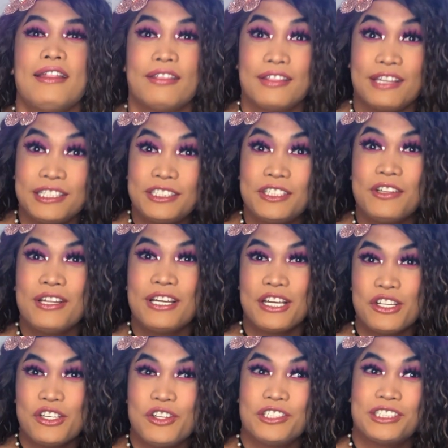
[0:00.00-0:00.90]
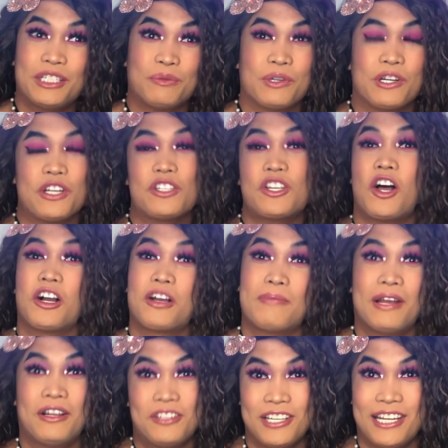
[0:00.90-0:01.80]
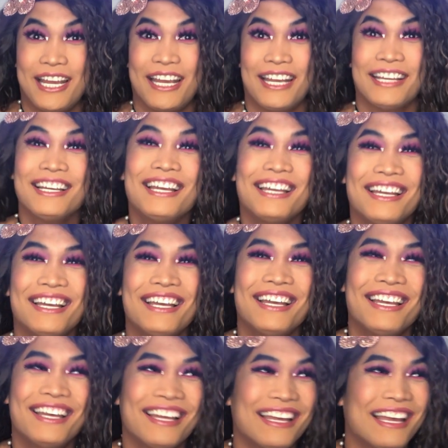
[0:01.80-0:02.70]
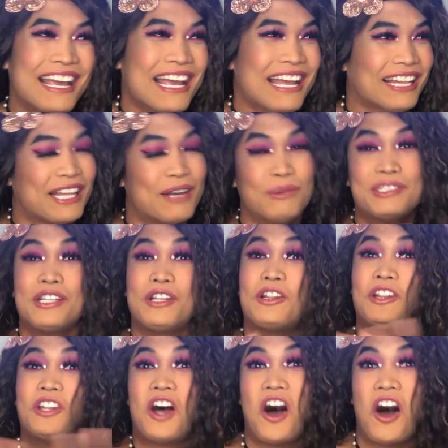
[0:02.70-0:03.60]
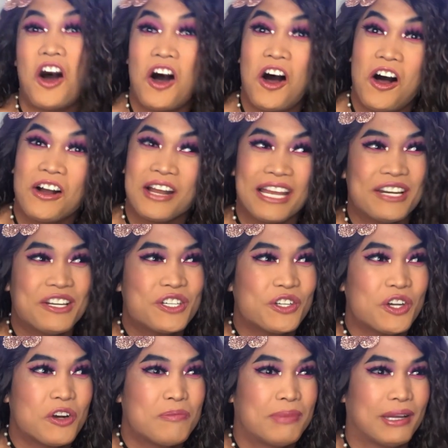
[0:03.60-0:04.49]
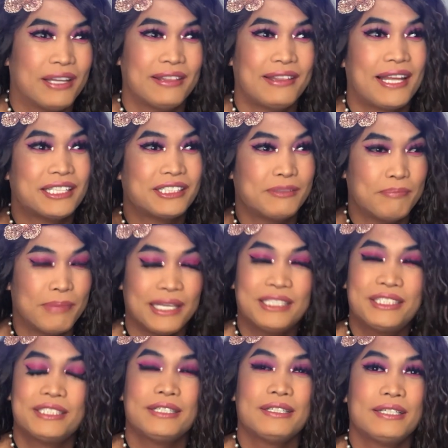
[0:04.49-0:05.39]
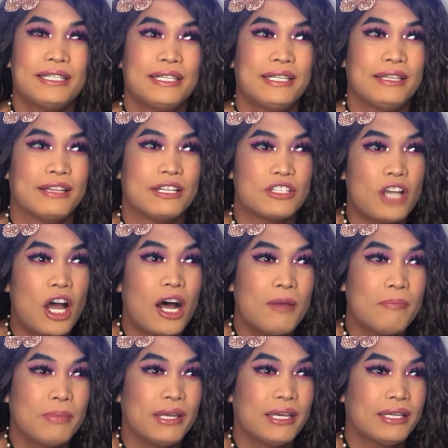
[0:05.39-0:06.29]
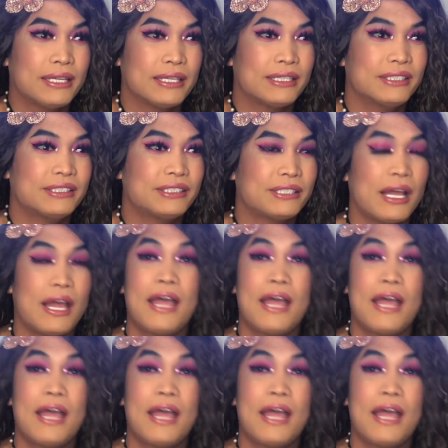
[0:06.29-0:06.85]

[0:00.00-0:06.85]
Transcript: These are the issues that we're gonna talk about today. That was a long intro, but that's basically the topic is